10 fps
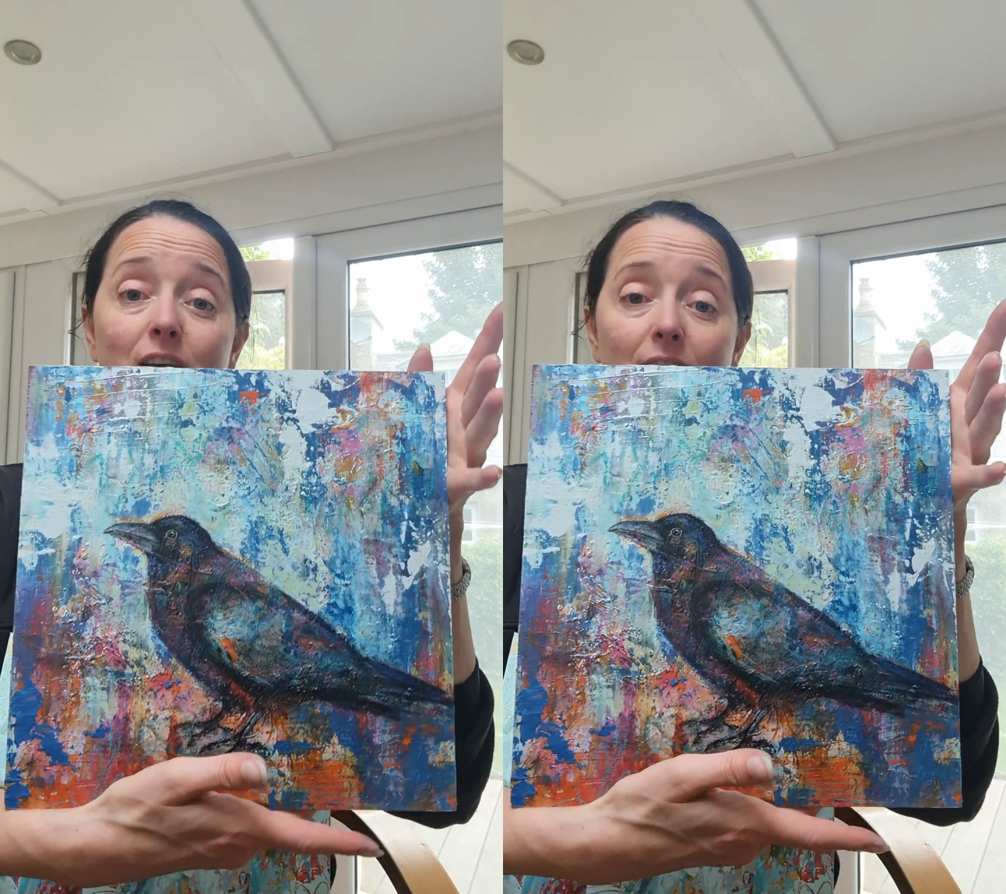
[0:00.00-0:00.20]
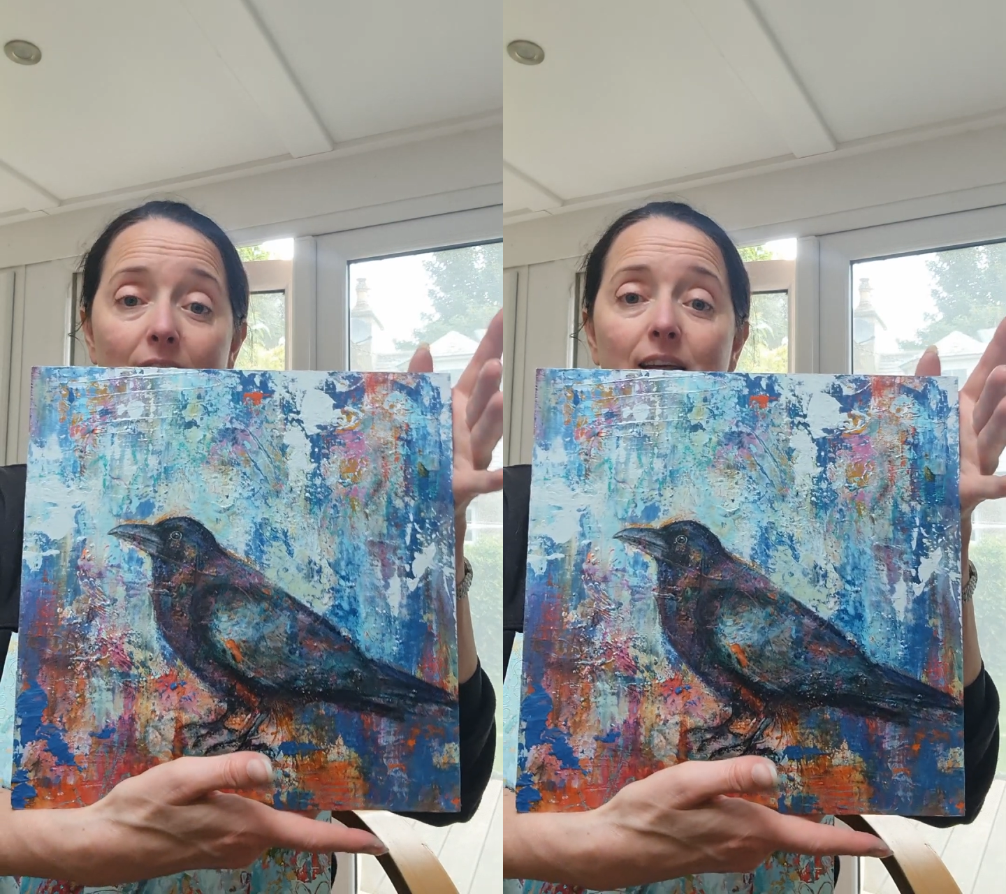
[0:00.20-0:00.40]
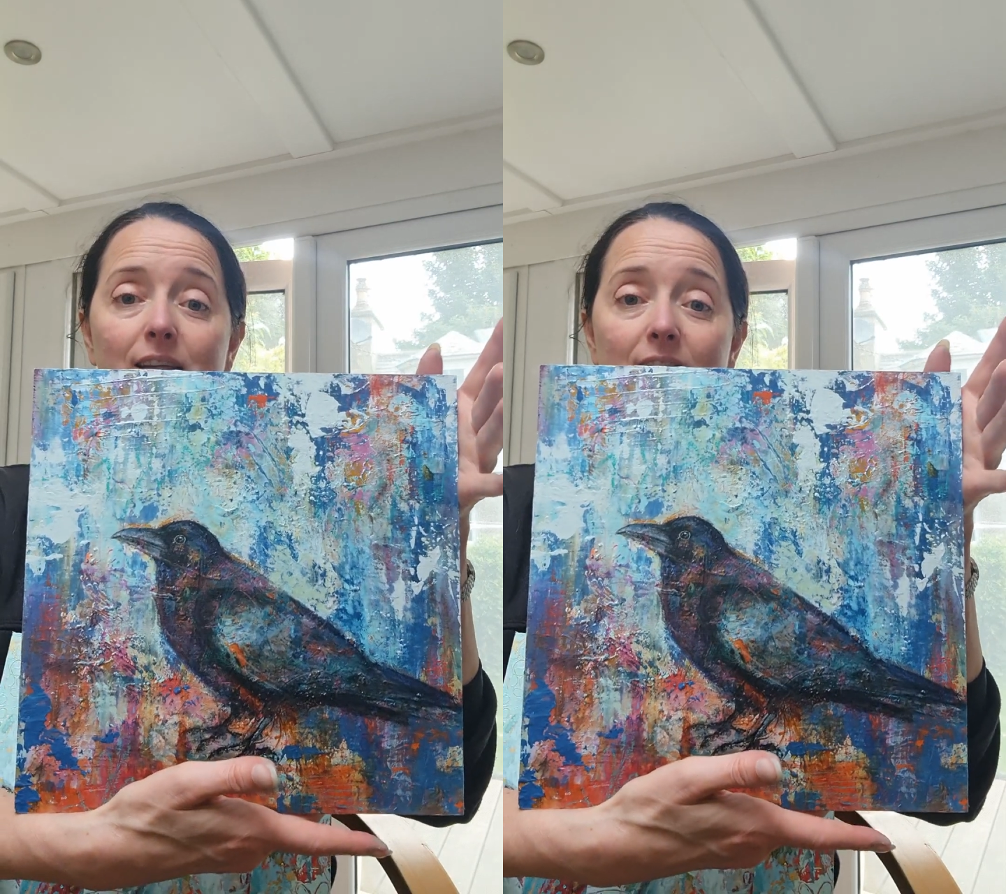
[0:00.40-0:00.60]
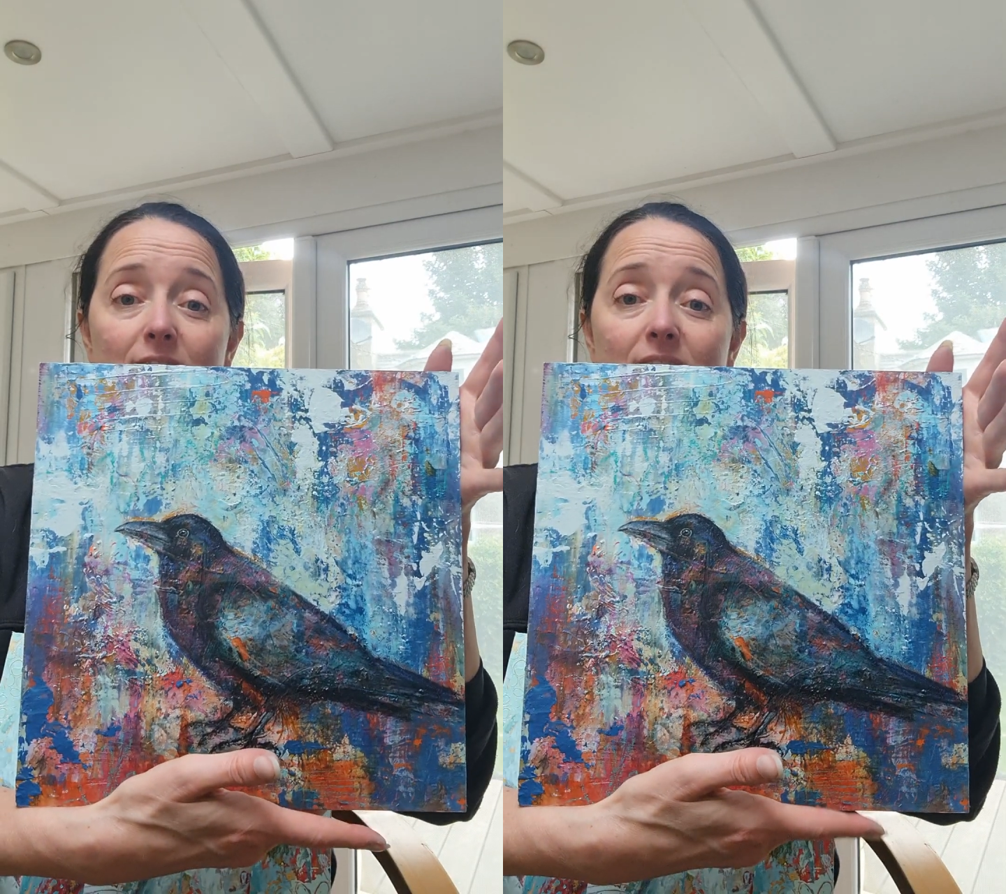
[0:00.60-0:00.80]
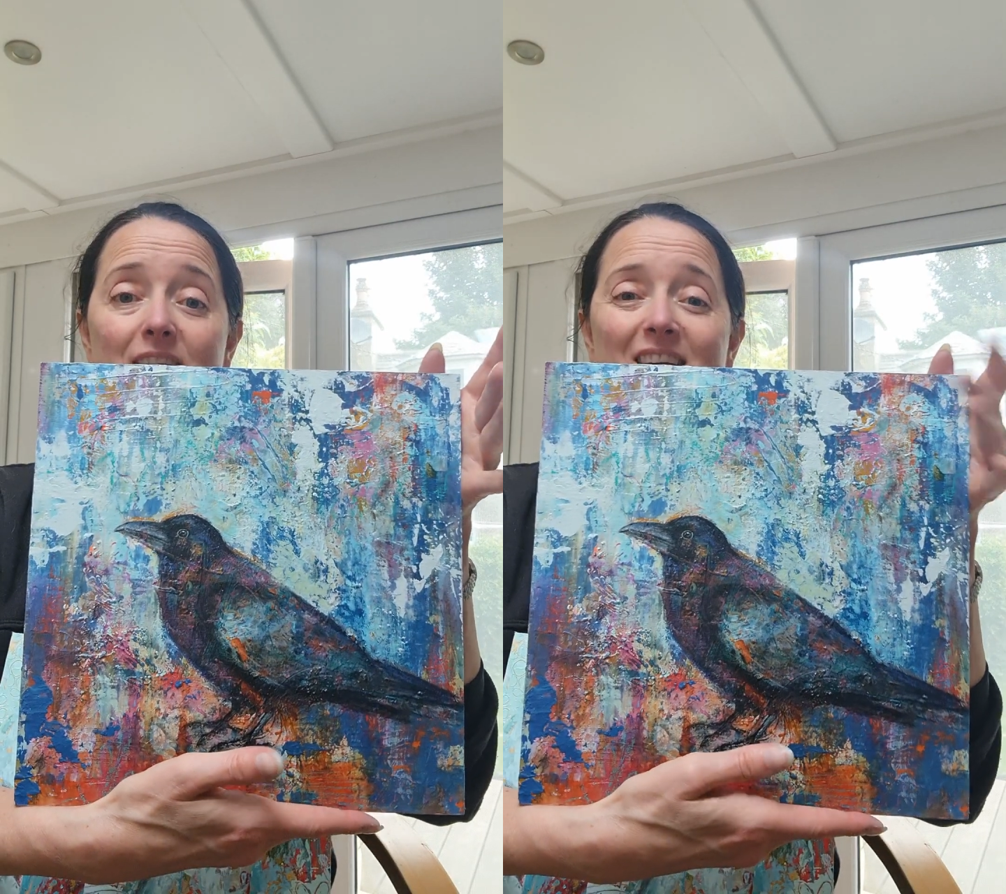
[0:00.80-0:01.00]
and I like
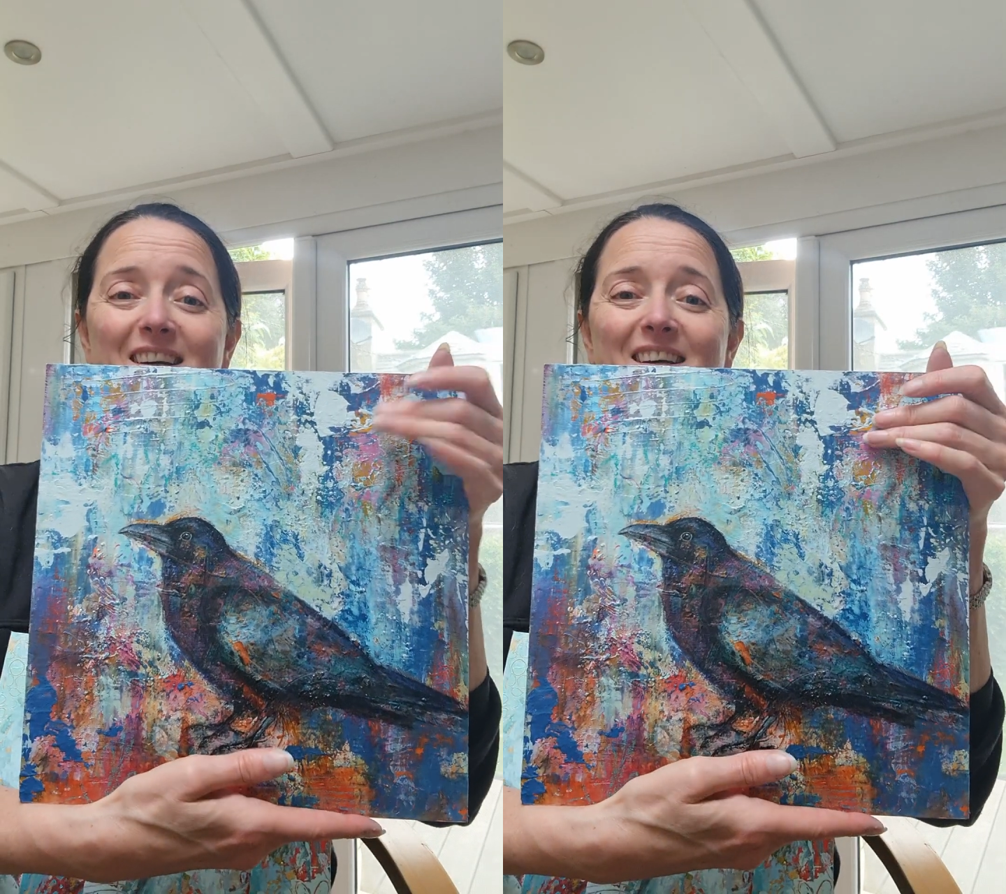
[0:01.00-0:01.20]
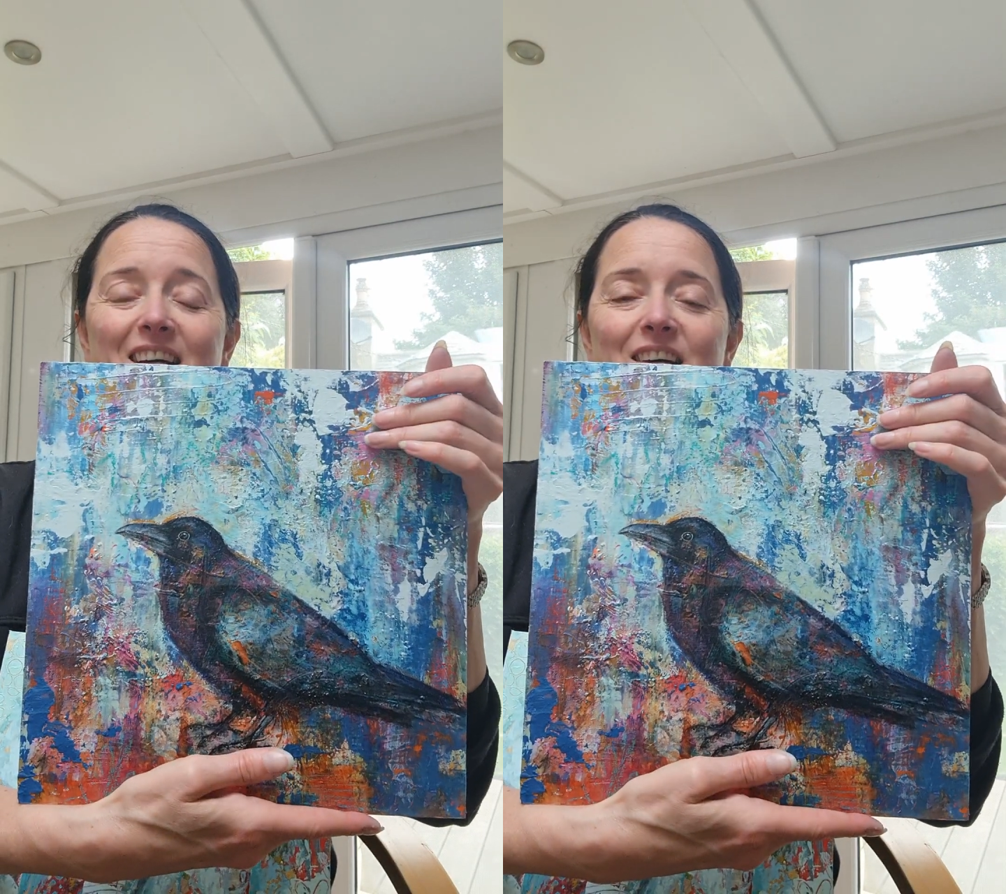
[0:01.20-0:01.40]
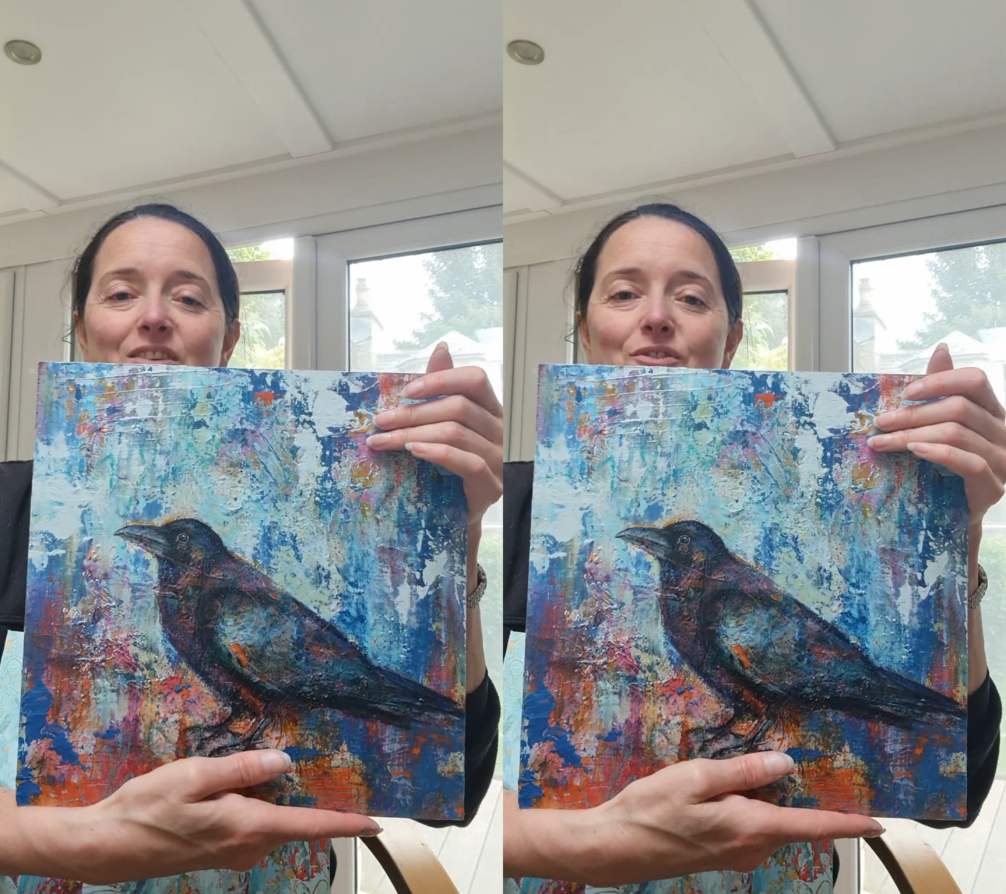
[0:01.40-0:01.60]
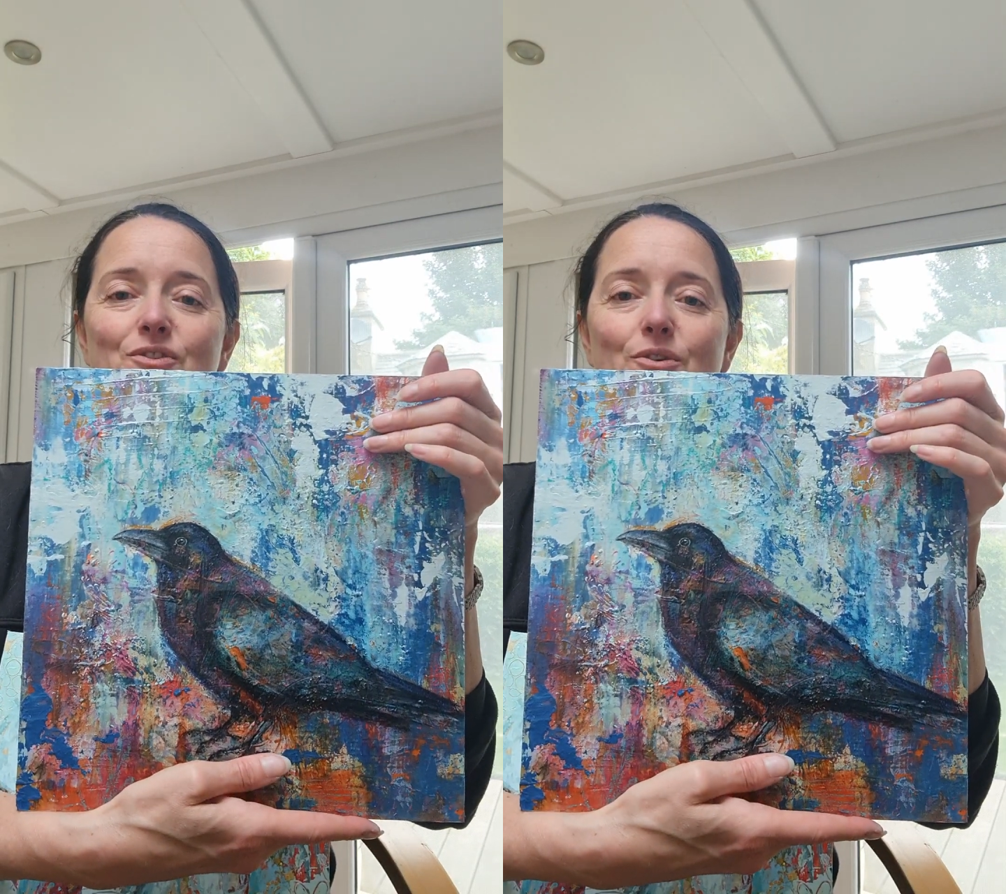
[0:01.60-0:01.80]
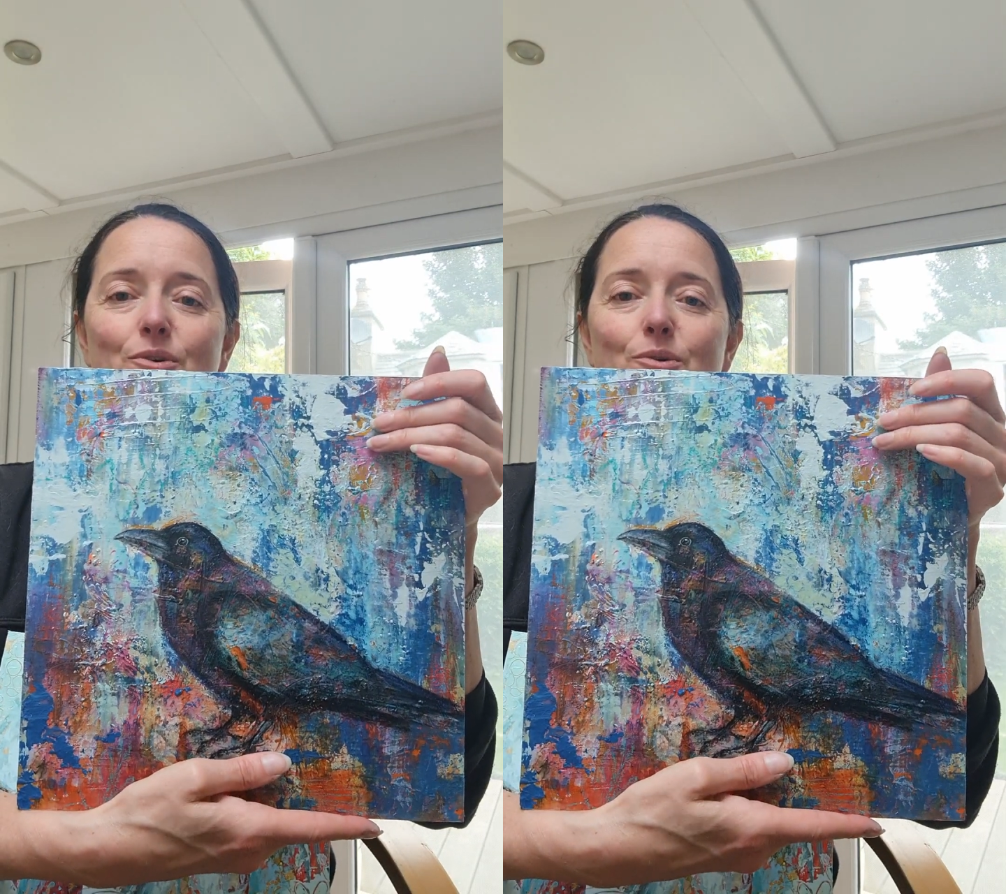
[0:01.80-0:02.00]
it.
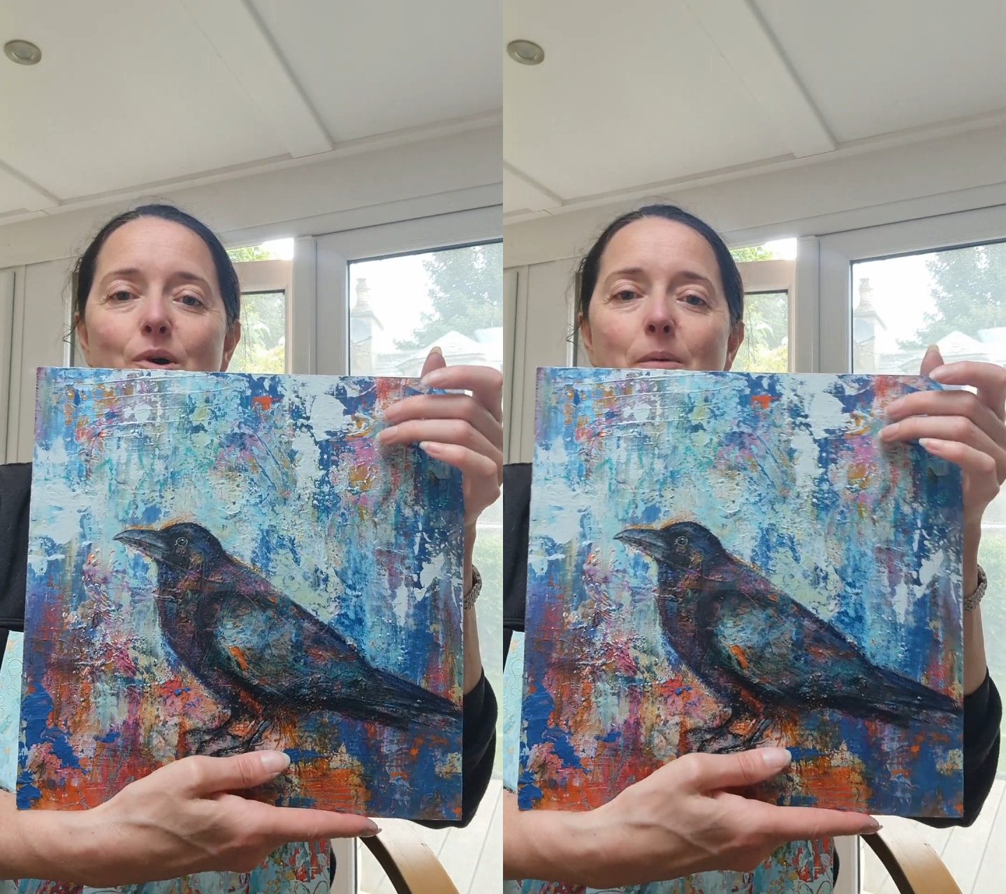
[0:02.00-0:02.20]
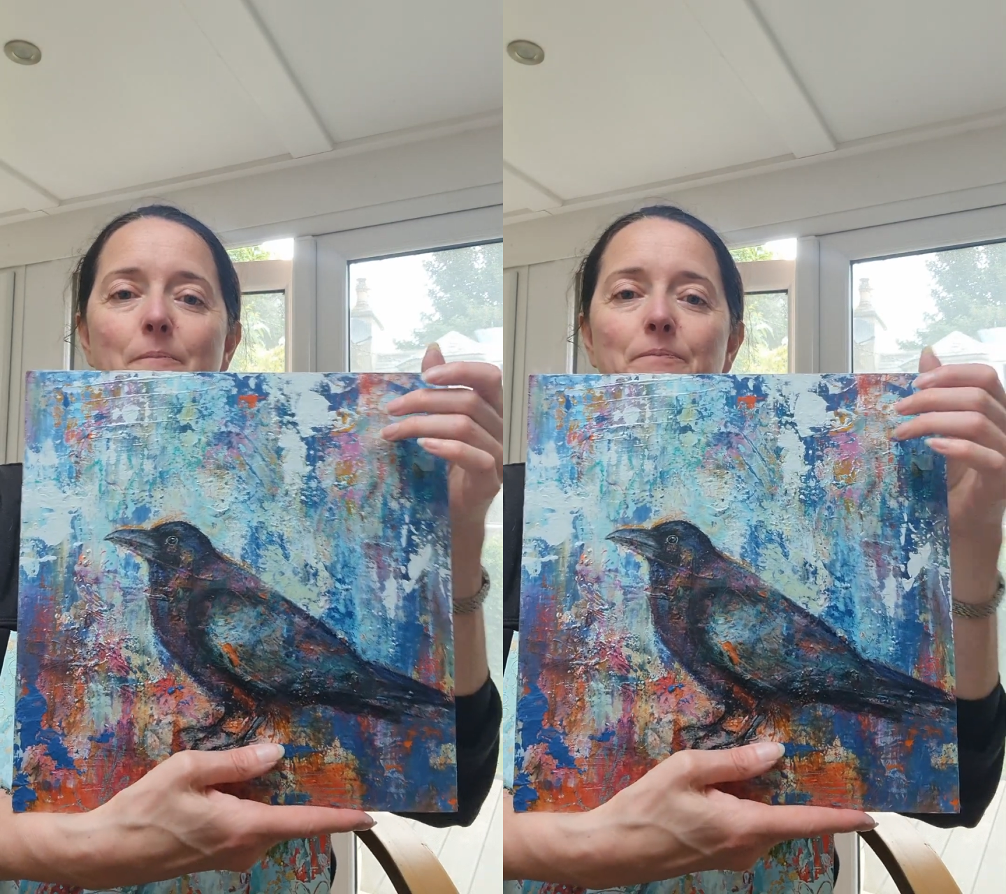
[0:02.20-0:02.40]
So